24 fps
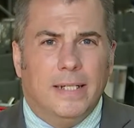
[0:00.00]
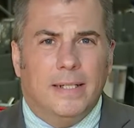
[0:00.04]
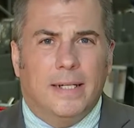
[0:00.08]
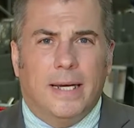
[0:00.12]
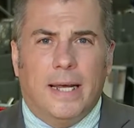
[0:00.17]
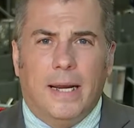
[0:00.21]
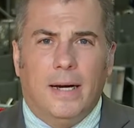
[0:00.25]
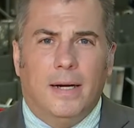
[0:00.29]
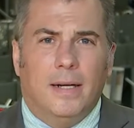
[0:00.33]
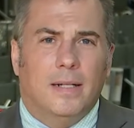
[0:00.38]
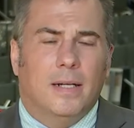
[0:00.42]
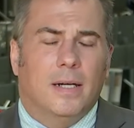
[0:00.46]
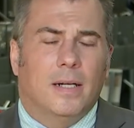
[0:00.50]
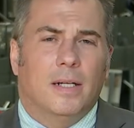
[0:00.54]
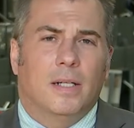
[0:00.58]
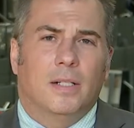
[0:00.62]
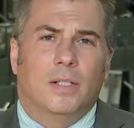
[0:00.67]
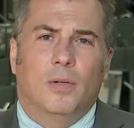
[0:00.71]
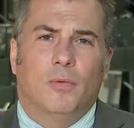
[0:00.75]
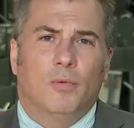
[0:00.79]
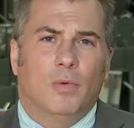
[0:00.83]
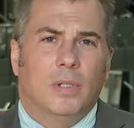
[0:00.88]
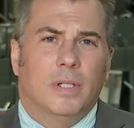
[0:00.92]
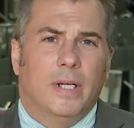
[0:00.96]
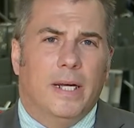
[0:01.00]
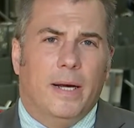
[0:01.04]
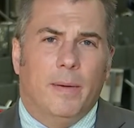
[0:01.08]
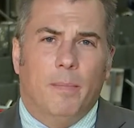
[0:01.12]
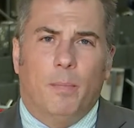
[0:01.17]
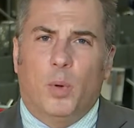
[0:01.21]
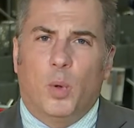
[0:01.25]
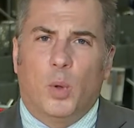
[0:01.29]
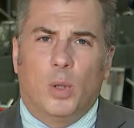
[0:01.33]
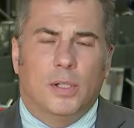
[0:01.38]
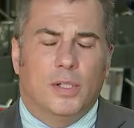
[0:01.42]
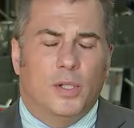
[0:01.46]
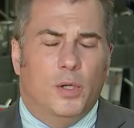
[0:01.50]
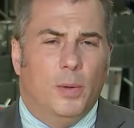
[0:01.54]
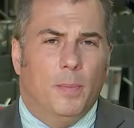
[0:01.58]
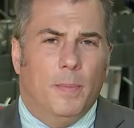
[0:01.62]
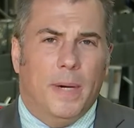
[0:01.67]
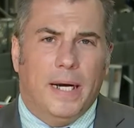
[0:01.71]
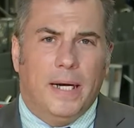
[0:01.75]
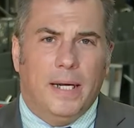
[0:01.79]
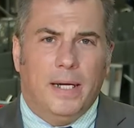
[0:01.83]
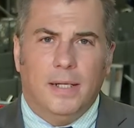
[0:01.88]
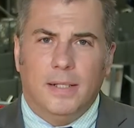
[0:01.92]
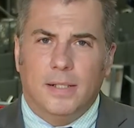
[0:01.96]
Canada doesn't really import too
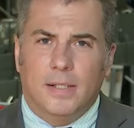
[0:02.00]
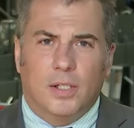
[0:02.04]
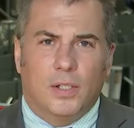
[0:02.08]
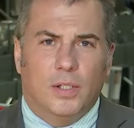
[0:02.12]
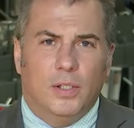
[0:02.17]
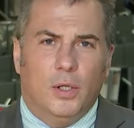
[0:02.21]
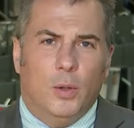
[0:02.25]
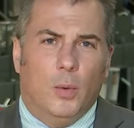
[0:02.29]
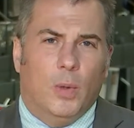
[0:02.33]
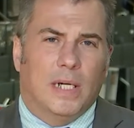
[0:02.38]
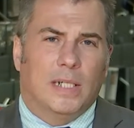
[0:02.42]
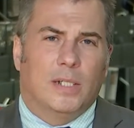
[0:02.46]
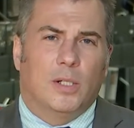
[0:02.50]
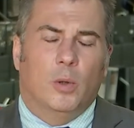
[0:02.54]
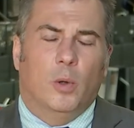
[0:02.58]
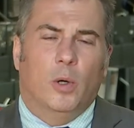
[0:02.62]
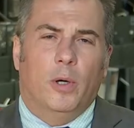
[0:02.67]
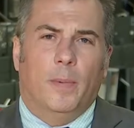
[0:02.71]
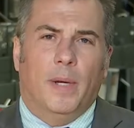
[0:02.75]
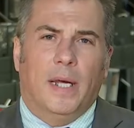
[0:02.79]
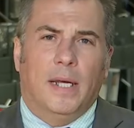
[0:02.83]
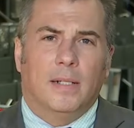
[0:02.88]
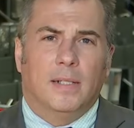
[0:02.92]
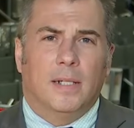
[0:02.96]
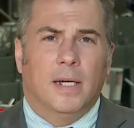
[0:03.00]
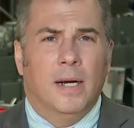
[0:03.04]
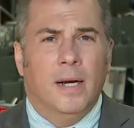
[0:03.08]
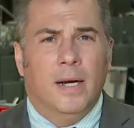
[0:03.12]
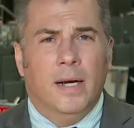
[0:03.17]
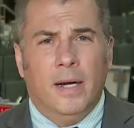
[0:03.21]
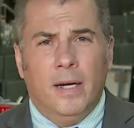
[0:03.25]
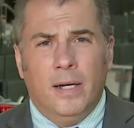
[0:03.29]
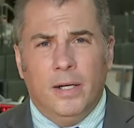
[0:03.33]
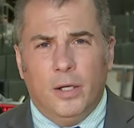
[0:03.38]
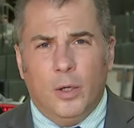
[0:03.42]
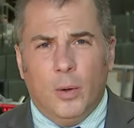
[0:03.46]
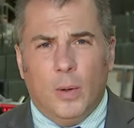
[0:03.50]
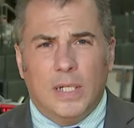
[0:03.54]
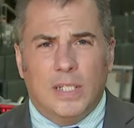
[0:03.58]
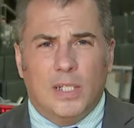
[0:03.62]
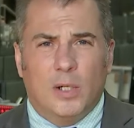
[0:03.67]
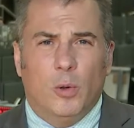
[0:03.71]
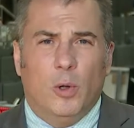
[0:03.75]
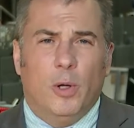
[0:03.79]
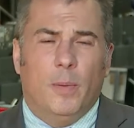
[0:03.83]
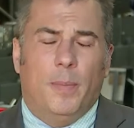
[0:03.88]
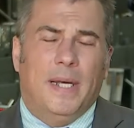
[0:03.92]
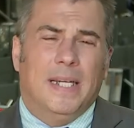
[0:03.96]
many U.S. soybeans. U.S.
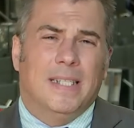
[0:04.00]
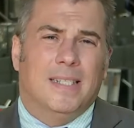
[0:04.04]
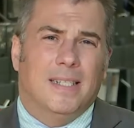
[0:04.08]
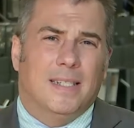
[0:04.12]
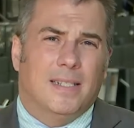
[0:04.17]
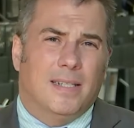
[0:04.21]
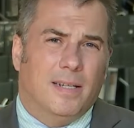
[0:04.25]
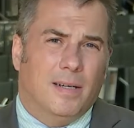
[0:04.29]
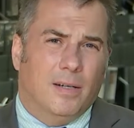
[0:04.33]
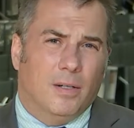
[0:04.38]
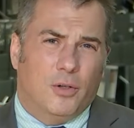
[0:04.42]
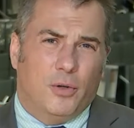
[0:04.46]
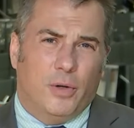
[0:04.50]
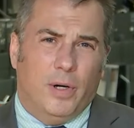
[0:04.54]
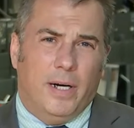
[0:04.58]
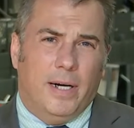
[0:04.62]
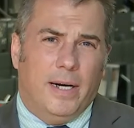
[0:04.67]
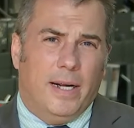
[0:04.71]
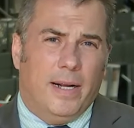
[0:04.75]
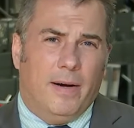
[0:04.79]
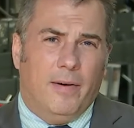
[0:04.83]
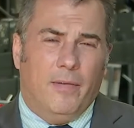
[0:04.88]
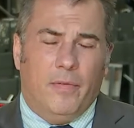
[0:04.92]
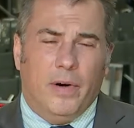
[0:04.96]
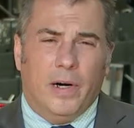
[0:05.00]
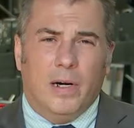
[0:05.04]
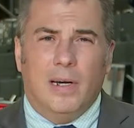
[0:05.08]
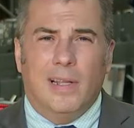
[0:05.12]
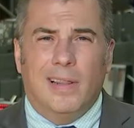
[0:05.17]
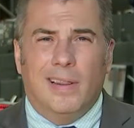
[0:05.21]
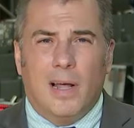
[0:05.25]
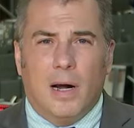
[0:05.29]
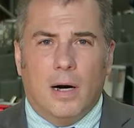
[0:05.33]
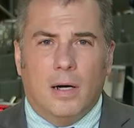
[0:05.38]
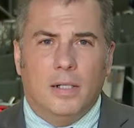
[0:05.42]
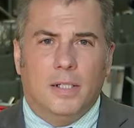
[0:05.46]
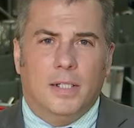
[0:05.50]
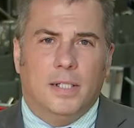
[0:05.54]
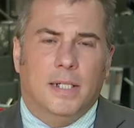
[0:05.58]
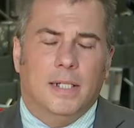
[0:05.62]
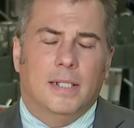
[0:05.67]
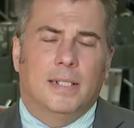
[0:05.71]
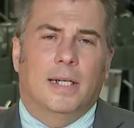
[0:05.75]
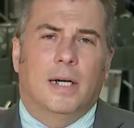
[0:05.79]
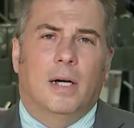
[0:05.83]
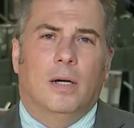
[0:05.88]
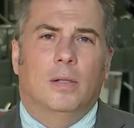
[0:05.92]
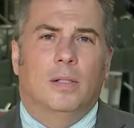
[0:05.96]
soybeans is still trading at a very large
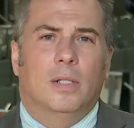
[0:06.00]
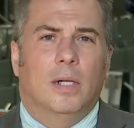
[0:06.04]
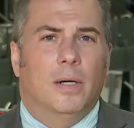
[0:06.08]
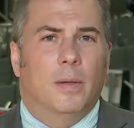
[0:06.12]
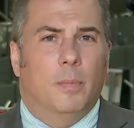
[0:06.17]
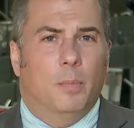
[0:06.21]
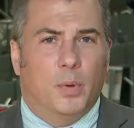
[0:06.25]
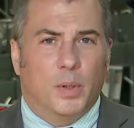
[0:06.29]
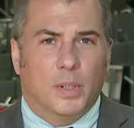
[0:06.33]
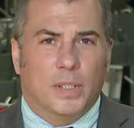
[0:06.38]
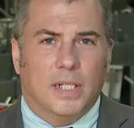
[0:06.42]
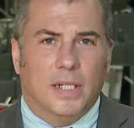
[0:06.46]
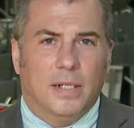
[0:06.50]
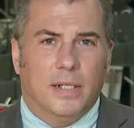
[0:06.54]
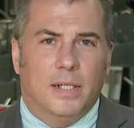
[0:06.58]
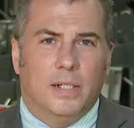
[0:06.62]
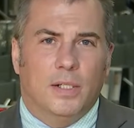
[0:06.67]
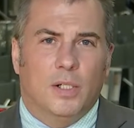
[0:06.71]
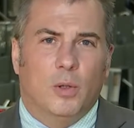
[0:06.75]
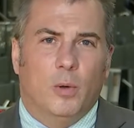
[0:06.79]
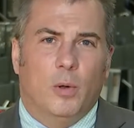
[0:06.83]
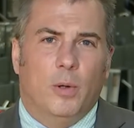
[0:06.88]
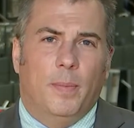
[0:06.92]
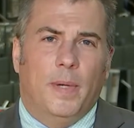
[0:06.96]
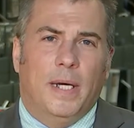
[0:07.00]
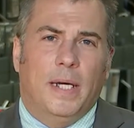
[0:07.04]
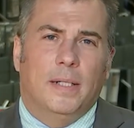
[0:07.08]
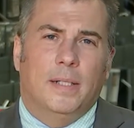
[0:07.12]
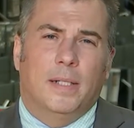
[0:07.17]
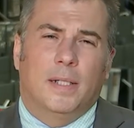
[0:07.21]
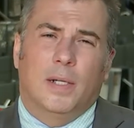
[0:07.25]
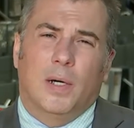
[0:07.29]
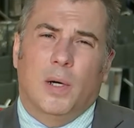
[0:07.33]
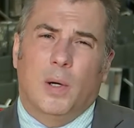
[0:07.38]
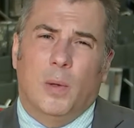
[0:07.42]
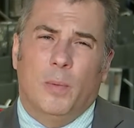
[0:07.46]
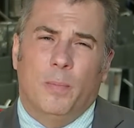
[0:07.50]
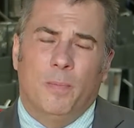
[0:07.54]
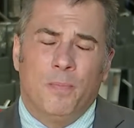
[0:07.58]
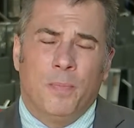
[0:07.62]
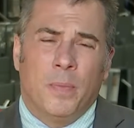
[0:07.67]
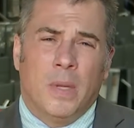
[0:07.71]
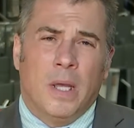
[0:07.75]
discount to Brazilian soybeans. So